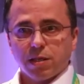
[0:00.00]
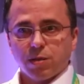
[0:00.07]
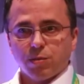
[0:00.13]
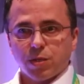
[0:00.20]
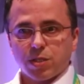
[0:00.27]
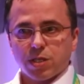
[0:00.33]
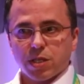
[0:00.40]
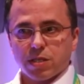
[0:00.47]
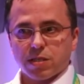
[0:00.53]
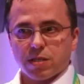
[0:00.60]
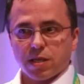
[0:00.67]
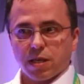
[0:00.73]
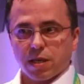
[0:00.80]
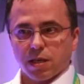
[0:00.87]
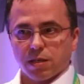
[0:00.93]
which
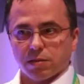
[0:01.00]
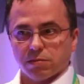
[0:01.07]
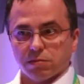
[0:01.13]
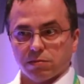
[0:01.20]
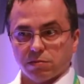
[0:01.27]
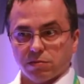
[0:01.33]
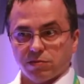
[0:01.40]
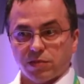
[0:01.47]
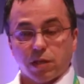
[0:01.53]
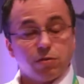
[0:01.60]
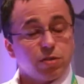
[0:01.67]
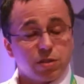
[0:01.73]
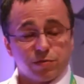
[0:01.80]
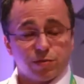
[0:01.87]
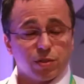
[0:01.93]
is uh,
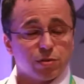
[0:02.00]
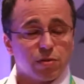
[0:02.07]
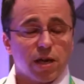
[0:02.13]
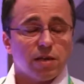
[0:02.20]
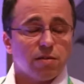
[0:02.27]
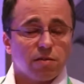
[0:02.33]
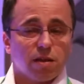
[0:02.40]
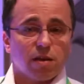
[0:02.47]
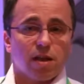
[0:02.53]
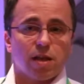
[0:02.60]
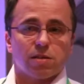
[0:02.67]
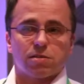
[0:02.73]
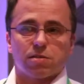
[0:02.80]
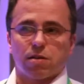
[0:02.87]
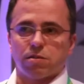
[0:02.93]
very different to anything
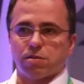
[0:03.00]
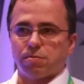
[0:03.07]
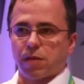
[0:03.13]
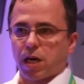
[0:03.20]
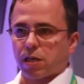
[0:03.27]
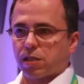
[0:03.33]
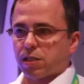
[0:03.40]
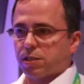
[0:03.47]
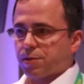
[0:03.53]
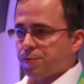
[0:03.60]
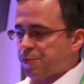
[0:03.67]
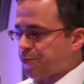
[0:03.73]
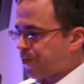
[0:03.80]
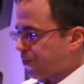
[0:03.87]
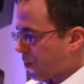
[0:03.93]
else on the market.
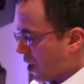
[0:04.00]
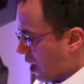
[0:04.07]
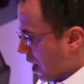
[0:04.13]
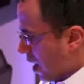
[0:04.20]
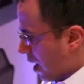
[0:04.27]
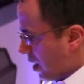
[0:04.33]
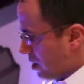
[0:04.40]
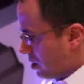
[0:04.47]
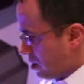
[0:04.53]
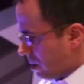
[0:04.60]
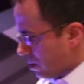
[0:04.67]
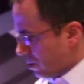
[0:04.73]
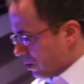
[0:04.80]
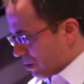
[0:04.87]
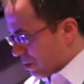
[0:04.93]
And
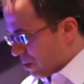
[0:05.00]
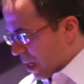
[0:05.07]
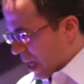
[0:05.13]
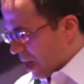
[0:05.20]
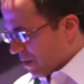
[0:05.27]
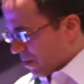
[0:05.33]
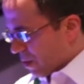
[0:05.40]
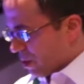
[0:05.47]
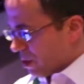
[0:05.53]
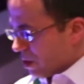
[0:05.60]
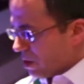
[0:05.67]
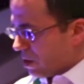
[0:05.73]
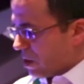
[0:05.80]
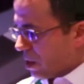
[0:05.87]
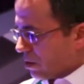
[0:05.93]
we have a
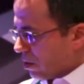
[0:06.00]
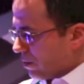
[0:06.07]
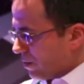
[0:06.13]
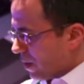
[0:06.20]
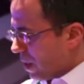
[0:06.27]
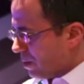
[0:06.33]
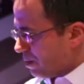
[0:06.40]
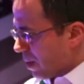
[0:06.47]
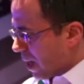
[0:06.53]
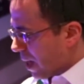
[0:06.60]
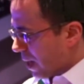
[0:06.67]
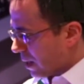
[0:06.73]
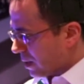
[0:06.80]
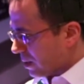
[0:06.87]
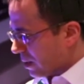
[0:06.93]
zero
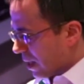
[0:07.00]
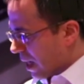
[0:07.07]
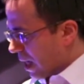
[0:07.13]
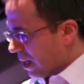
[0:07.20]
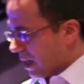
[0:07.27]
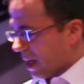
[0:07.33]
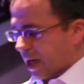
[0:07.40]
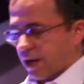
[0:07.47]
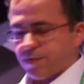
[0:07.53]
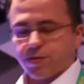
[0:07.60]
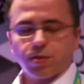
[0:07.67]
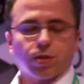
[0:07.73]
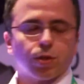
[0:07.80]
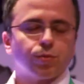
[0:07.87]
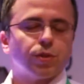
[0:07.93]
feedback LEF
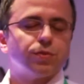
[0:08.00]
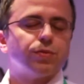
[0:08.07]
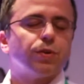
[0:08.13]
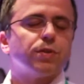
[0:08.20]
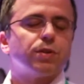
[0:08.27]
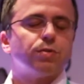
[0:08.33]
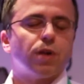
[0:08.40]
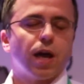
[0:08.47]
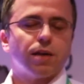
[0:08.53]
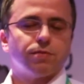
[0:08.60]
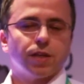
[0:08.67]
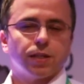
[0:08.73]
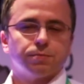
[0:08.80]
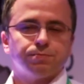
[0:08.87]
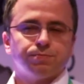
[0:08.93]
circuit for the
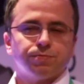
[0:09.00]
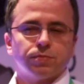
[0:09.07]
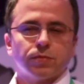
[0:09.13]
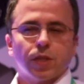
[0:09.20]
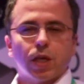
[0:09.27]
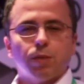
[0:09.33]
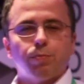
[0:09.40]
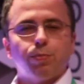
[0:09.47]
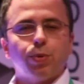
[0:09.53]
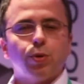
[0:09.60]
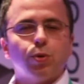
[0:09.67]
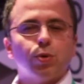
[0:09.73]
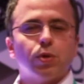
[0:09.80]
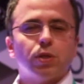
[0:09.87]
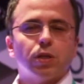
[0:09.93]
driving a
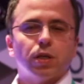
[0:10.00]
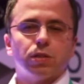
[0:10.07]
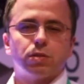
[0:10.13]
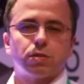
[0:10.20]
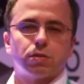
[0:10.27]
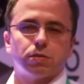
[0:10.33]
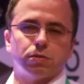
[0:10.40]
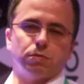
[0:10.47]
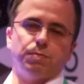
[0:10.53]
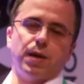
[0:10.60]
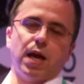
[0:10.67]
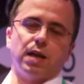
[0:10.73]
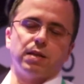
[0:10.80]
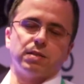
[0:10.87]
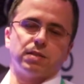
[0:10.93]
pure and true
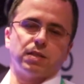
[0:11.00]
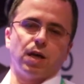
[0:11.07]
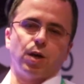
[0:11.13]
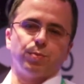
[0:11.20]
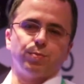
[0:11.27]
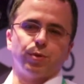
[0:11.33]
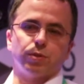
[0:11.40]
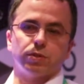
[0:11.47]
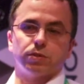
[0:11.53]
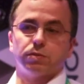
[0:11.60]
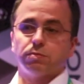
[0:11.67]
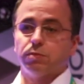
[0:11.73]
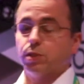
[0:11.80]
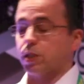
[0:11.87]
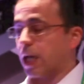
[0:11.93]
balanced output.
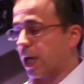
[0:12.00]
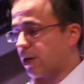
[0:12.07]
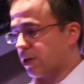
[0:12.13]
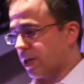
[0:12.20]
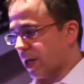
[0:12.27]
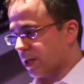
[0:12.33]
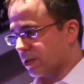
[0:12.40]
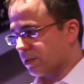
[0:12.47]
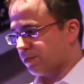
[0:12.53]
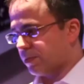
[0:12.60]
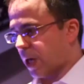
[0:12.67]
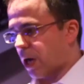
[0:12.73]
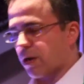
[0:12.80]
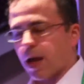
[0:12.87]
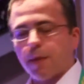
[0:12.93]
You can connect
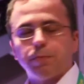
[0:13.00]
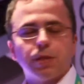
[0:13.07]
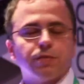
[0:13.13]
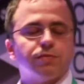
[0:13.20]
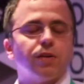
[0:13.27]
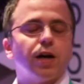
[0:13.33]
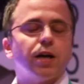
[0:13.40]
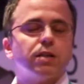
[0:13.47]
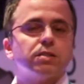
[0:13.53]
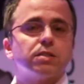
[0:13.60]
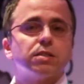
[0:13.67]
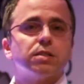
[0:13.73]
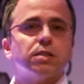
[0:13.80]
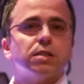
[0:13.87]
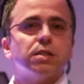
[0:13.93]
power
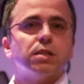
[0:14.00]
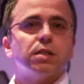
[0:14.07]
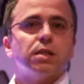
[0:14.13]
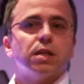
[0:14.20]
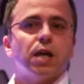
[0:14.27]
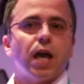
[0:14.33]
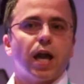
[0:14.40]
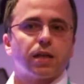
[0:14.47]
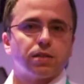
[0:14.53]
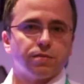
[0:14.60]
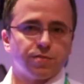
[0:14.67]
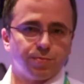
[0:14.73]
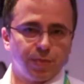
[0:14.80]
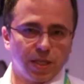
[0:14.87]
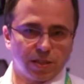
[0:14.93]
amplifiers,
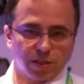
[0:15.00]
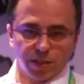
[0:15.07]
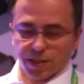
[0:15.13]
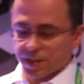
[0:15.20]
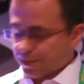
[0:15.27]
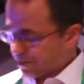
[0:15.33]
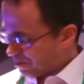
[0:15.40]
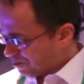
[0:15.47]
active speakers.